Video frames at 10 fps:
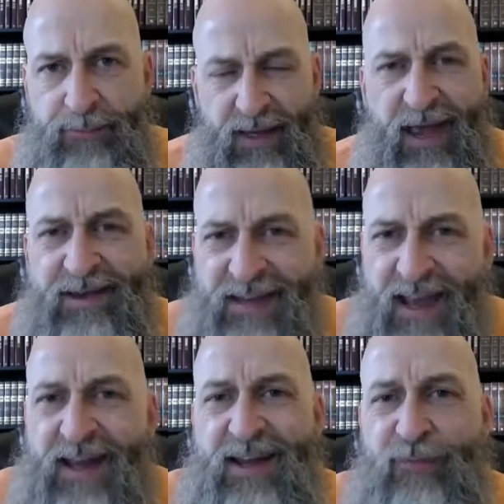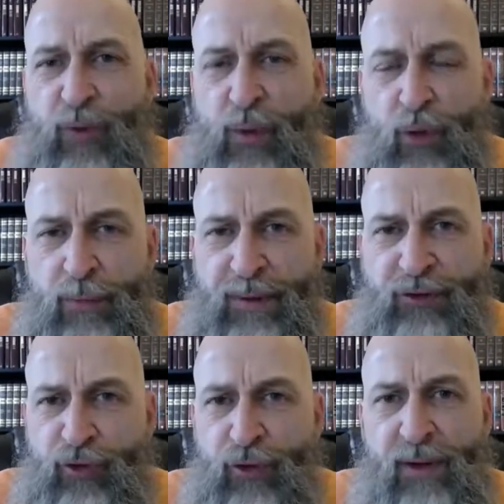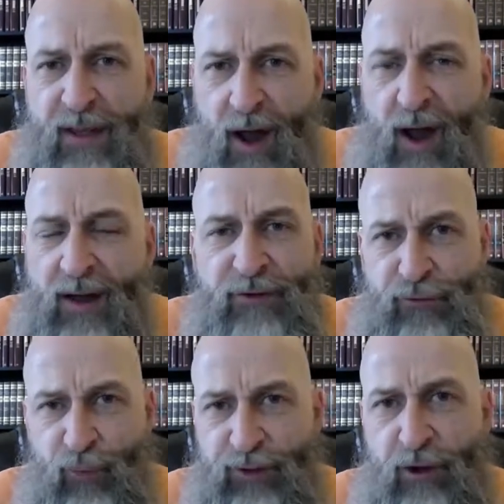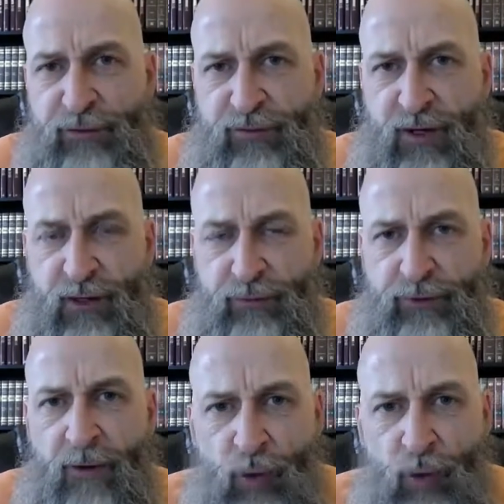and yet, if we were to be truly honest with ourselves,